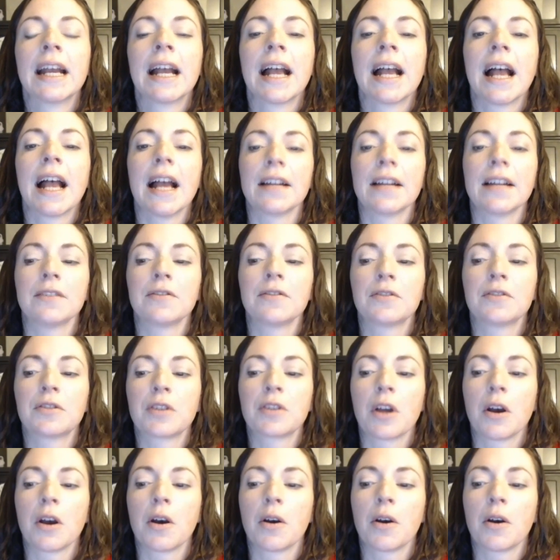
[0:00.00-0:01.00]
And
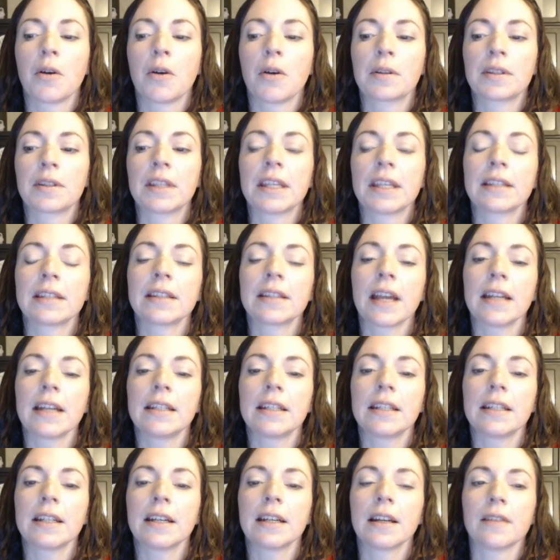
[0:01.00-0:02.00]
so this
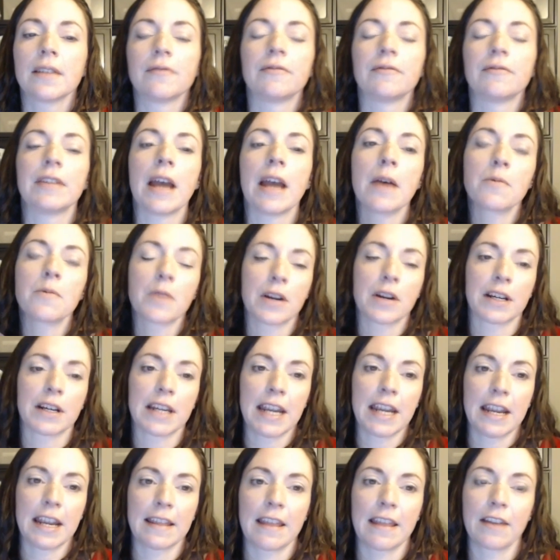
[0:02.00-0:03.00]
idea of
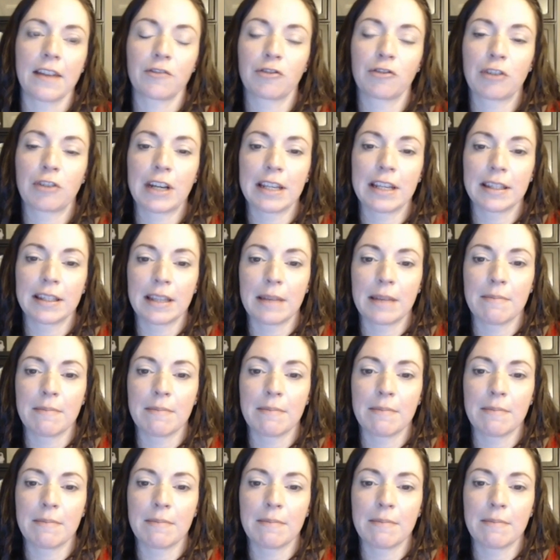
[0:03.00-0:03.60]
networking that Tracy